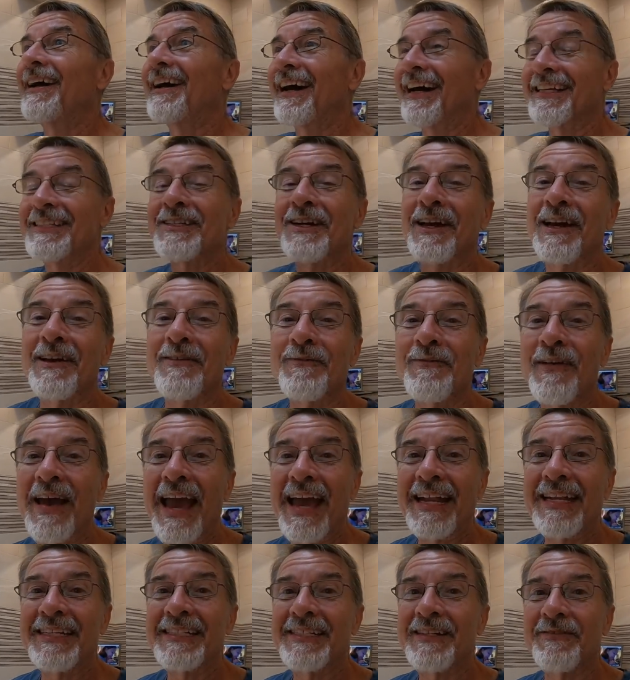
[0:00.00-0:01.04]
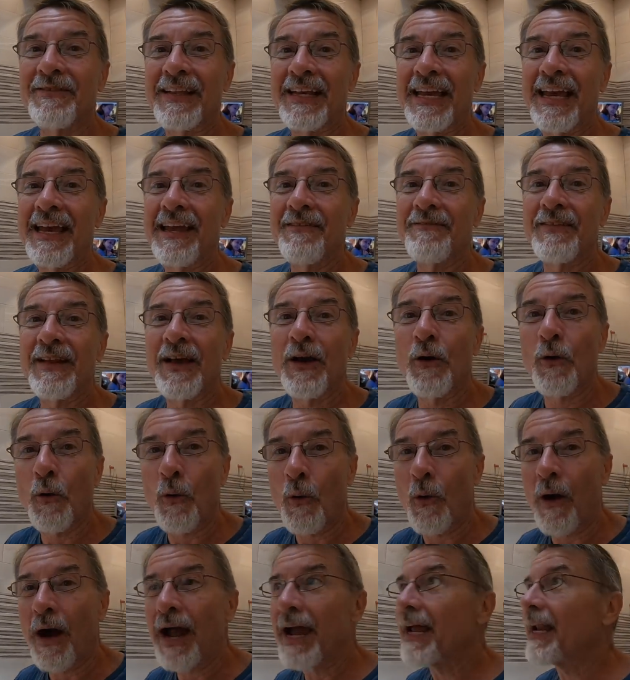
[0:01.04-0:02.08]
I took advantage of the evening
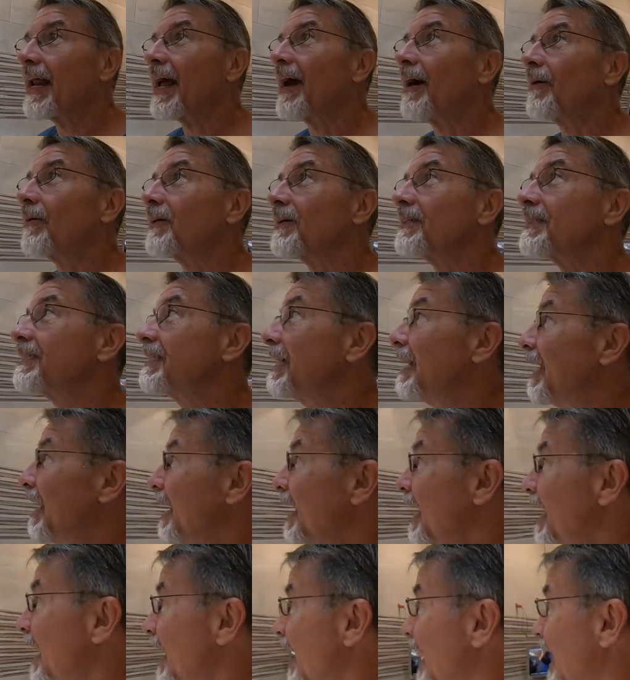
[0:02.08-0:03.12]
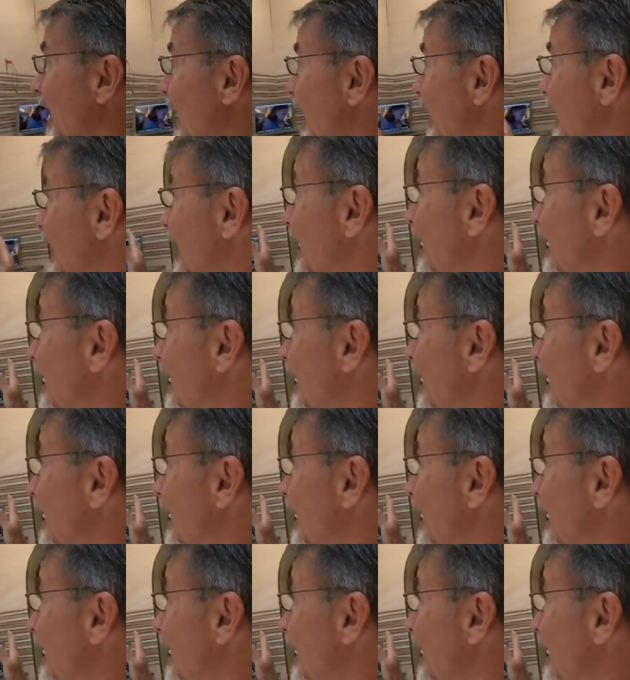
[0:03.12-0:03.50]
quiet hours and I